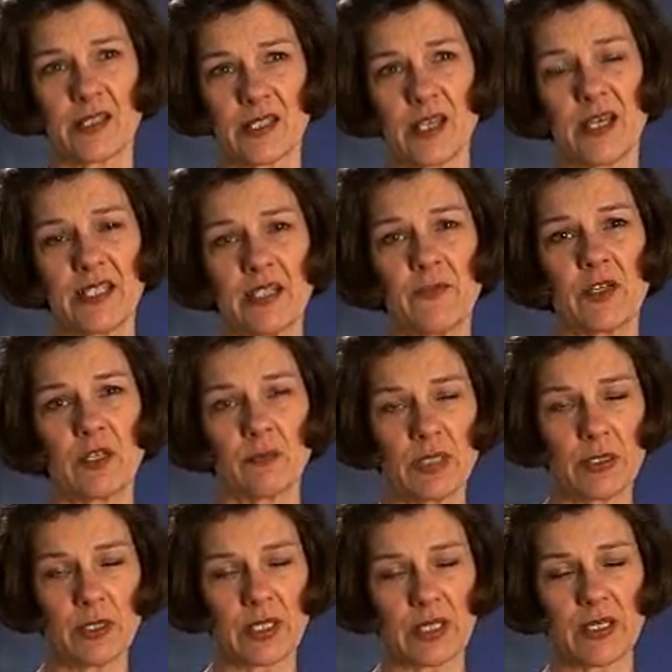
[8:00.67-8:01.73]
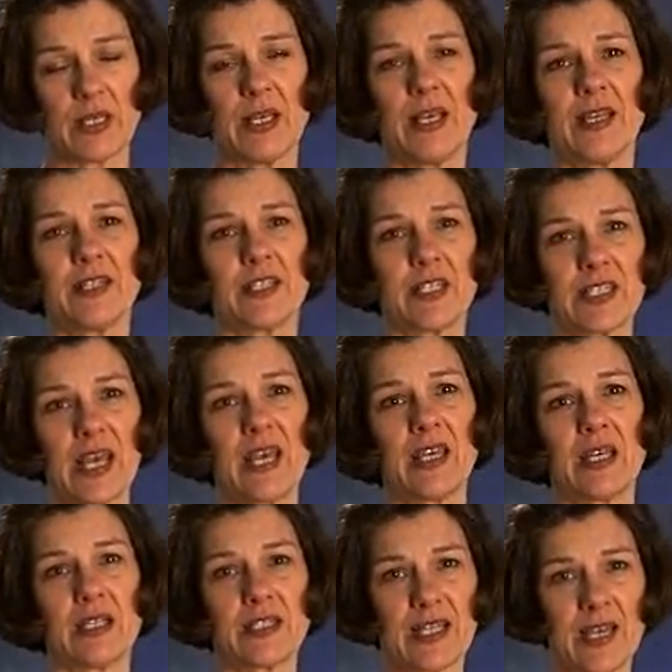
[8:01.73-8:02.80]
the scientific community, to
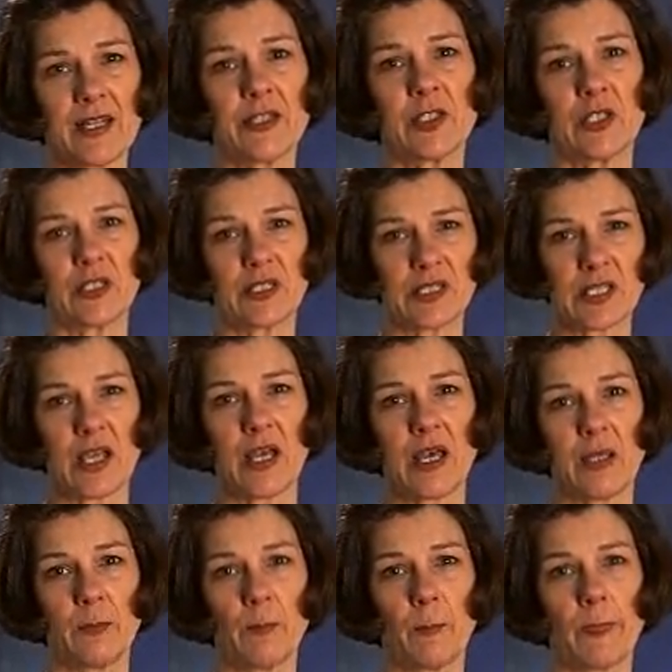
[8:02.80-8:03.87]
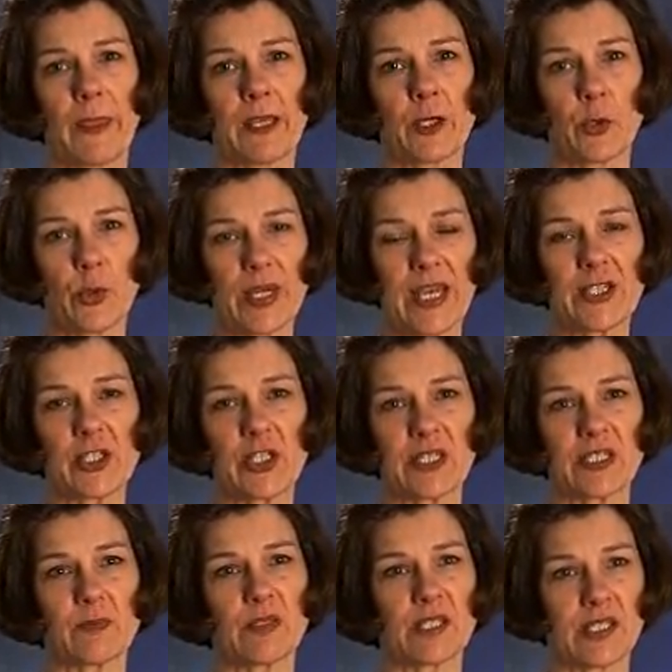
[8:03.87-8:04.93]
take intelligent design
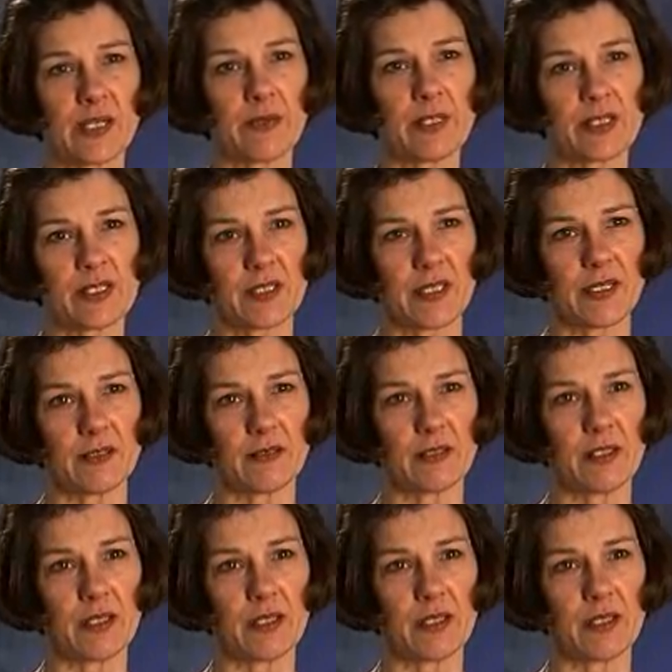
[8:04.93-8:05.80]
creationism seriously.